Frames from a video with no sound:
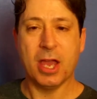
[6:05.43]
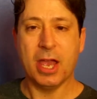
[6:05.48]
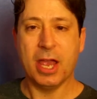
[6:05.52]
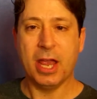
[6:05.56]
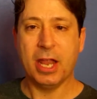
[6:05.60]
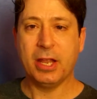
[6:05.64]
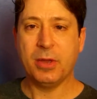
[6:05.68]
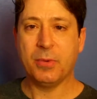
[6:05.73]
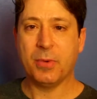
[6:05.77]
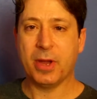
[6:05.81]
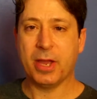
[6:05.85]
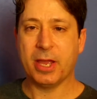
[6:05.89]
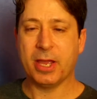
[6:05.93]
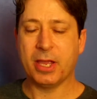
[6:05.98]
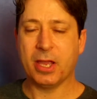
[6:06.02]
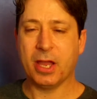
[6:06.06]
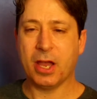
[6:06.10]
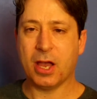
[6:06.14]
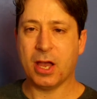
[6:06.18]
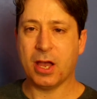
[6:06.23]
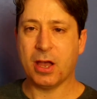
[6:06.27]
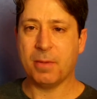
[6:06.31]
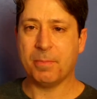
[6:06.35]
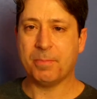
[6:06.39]
Anyway,
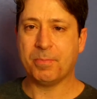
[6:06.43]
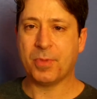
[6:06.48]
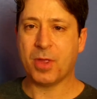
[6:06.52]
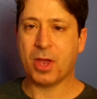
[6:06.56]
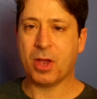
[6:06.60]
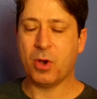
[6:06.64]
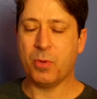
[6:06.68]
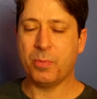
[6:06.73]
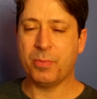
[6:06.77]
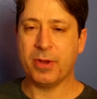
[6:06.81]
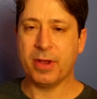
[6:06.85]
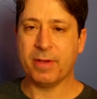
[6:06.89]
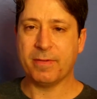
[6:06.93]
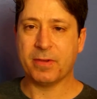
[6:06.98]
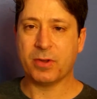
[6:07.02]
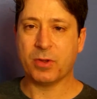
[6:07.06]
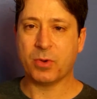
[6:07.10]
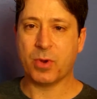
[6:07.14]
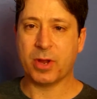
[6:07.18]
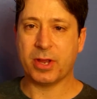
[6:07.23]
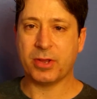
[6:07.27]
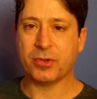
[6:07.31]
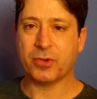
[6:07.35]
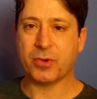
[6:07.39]
I hope you're having a
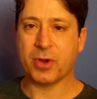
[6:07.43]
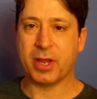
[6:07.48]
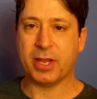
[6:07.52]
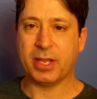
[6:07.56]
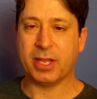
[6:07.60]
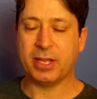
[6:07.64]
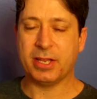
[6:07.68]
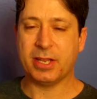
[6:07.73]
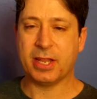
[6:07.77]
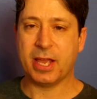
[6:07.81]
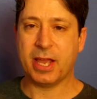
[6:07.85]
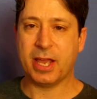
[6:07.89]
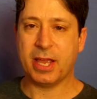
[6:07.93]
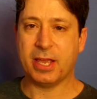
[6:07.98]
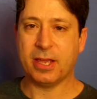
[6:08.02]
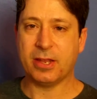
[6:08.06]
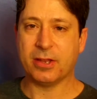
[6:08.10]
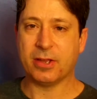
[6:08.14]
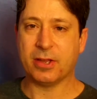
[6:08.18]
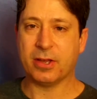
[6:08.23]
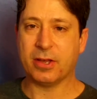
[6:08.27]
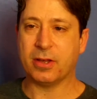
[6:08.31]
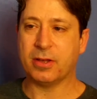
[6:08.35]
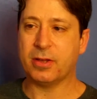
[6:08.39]
great training day
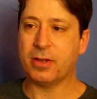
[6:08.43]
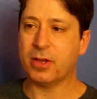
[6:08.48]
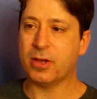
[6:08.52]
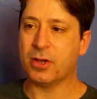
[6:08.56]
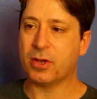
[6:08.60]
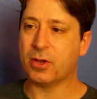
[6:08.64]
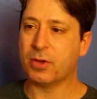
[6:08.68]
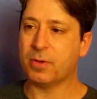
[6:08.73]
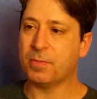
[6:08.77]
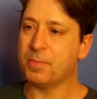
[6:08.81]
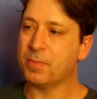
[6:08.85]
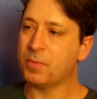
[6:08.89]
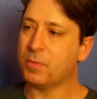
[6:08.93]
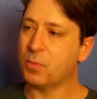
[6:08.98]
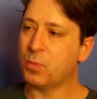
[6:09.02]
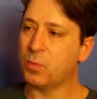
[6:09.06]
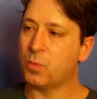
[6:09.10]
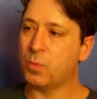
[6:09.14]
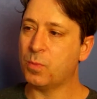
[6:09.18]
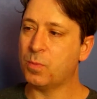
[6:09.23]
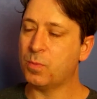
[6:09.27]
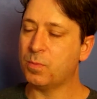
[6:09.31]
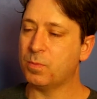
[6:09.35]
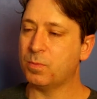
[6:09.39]
and a
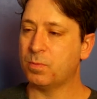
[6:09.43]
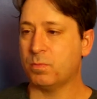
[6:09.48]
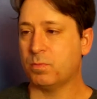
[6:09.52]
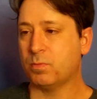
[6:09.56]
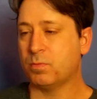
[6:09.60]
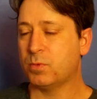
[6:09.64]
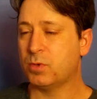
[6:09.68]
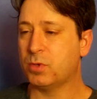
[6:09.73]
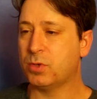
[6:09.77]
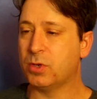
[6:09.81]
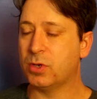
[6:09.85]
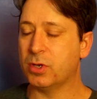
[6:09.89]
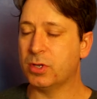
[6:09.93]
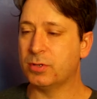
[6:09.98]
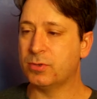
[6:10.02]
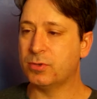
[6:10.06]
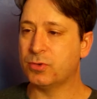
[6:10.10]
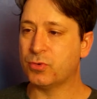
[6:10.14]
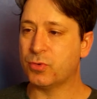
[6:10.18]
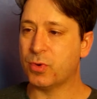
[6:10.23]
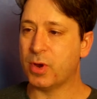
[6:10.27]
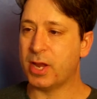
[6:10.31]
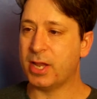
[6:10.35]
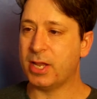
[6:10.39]
good
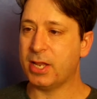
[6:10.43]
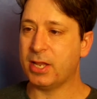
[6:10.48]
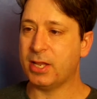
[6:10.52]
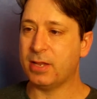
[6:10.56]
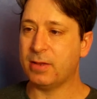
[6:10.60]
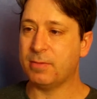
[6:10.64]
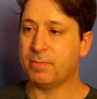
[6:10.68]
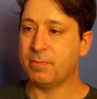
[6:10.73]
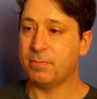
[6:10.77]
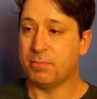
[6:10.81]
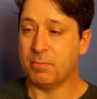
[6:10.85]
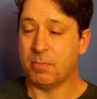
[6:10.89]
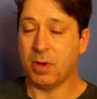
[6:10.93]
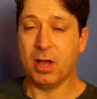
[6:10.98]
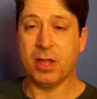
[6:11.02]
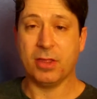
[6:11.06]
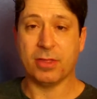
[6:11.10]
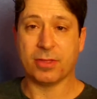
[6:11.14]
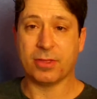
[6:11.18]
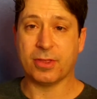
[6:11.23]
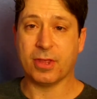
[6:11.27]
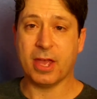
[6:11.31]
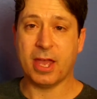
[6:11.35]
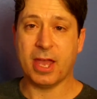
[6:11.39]
training
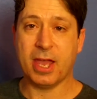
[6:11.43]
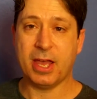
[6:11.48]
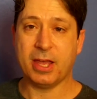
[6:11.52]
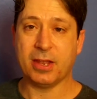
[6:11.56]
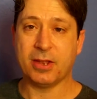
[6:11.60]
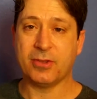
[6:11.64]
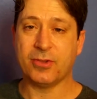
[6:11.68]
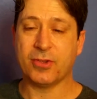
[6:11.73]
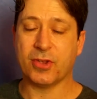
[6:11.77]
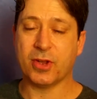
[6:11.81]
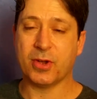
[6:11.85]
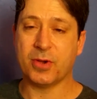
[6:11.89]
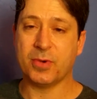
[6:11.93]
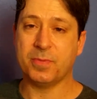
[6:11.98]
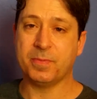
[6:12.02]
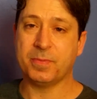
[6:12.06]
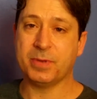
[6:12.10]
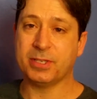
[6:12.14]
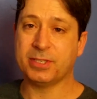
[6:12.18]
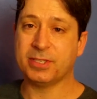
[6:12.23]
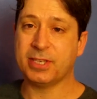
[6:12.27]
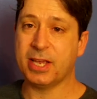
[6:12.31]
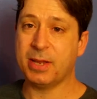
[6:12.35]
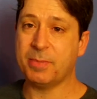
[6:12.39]
month ahead. So
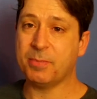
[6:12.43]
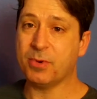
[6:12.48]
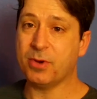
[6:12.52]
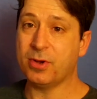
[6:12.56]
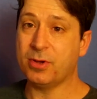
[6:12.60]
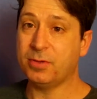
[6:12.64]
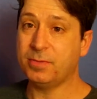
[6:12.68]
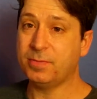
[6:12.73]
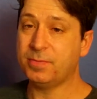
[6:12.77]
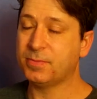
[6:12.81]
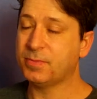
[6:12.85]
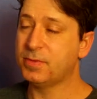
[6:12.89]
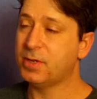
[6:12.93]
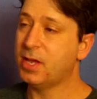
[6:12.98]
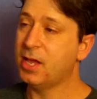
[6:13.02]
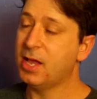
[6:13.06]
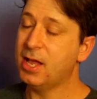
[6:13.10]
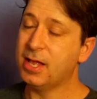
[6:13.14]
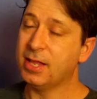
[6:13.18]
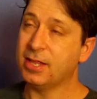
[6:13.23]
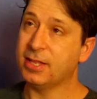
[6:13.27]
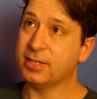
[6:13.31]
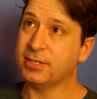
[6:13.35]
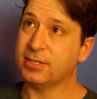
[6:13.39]
it's April.
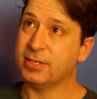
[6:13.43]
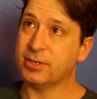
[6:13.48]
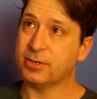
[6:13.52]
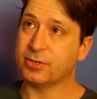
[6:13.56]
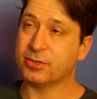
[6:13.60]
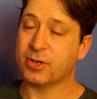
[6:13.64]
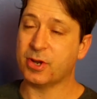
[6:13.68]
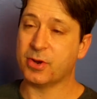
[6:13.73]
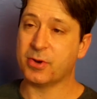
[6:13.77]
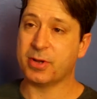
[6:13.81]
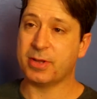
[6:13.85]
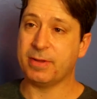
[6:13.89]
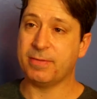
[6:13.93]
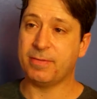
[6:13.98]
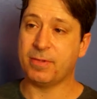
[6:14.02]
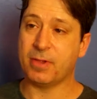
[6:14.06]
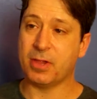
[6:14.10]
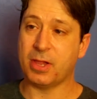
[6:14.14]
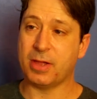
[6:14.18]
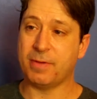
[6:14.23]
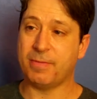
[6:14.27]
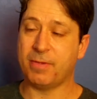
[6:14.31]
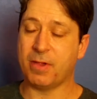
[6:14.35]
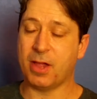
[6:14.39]
This year's already
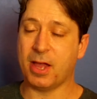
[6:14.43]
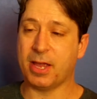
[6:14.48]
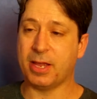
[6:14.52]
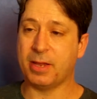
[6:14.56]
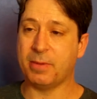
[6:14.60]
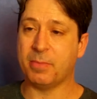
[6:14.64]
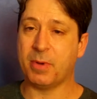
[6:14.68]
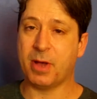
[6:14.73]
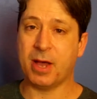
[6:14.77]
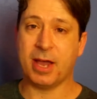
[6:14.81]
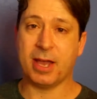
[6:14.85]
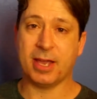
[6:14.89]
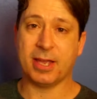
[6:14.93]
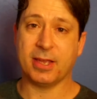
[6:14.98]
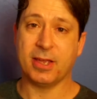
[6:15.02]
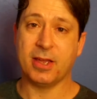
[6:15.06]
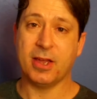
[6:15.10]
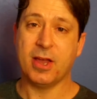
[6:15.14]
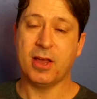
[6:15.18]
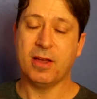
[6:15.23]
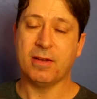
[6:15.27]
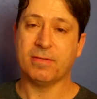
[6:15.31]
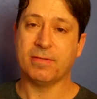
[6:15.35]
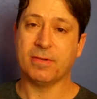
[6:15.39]
flying by.
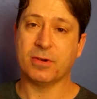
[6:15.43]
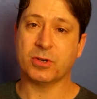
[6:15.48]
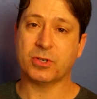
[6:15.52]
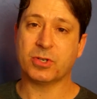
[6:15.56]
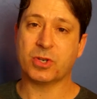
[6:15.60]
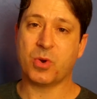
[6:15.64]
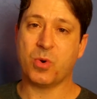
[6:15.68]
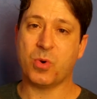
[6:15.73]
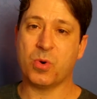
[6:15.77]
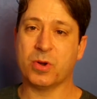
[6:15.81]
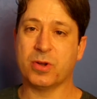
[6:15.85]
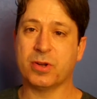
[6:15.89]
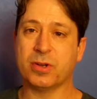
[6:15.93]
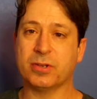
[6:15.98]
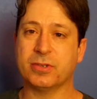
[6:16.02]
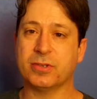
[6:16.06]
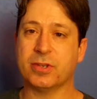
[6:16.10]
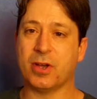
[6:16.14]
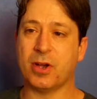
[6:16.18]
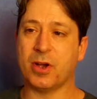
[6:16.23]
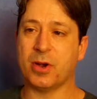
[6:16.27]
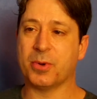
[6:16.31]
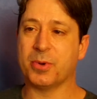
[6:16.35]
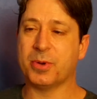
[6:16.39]
First
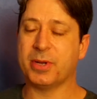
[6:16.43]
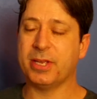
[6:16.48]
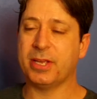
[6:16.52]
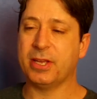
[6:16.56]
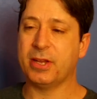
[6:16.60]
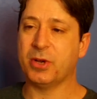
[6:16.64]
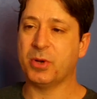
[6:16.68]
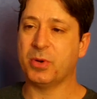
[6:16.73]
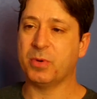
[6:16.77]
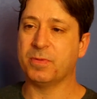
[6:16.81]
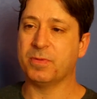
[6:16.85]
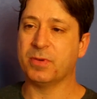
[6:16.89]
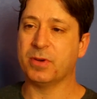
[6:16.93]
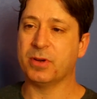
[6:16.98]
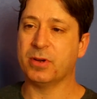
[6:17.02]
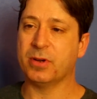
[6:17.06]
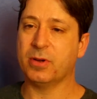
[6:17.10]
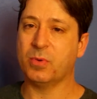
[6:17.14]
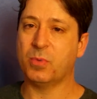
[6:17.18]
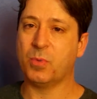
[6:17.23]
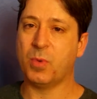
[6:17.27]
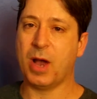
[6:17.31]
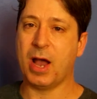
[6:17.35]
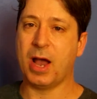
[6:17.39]
quarter's already over.
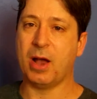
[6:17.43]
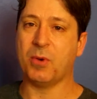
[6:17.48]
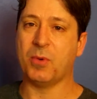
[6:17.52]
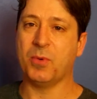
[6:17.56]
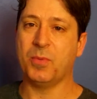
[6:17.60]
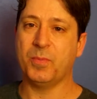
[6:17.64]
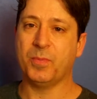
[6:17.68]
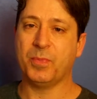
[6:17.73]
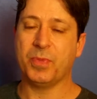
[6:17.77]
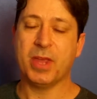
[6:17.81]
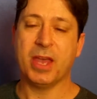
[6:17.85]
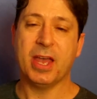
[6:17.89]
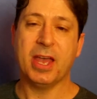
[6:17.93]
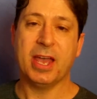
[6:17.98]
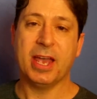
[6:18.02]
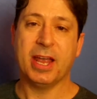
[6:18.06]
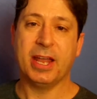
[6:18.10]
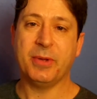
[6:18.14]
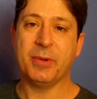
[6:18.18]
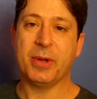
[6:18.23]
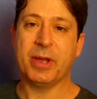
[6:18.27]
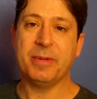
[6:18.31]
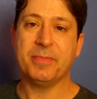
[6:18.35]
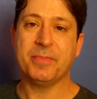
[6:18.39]
Wow.
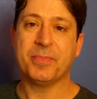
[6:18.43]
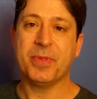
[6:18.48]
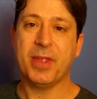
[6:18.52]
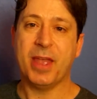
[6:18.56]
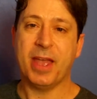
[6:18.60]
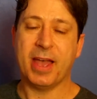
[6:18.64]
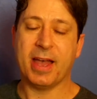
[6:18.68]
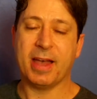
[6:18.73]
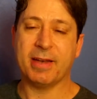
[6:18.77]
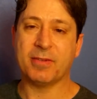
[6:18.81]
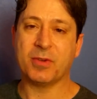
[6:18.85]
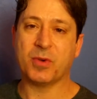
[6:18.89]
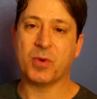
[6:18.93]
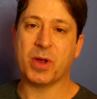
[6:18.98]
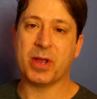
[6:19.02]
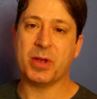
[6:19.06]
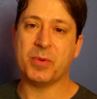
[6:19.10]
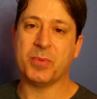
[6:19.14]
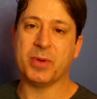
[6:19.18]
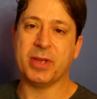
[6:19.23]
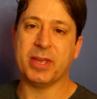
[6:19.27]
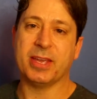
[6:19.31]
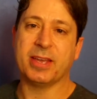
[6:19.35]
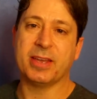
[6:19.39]
Anyway, have a
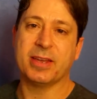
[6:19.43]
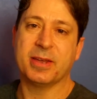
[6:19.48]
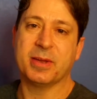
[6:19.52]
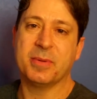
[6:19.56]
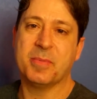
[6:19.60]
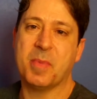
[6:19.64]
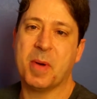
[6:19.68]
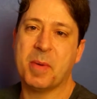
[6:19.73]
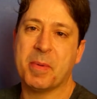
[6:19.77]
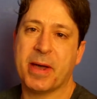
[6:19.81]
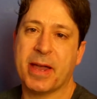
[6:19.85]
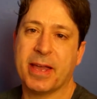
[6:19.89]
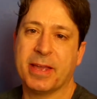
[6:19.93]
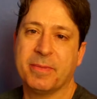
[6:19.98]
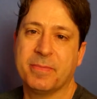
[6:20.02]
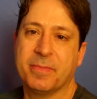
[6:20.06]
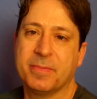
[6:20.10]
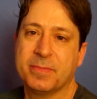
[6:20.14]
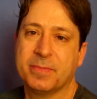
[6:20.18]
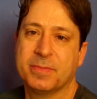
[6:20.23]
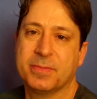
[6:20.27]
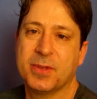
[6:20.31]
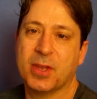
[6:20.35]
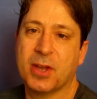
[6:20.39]
great week. Bye-bye.
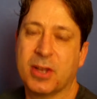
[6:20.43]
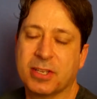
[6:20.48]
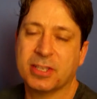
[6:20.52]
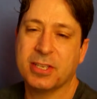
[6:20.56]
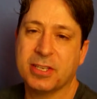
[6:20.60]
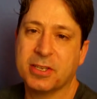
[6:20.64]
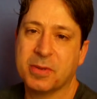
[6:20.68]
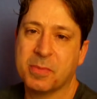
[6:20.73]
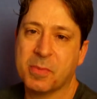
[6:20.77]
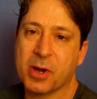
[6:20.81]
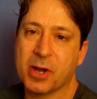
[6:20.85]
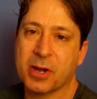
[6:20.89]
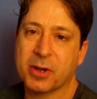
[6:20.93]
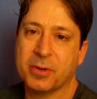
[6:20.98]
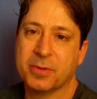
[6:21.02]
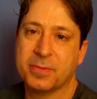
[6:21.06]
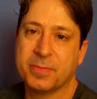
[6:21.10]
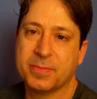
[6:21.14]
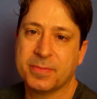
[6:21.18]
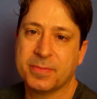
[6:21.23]
Talk to you tomorrow.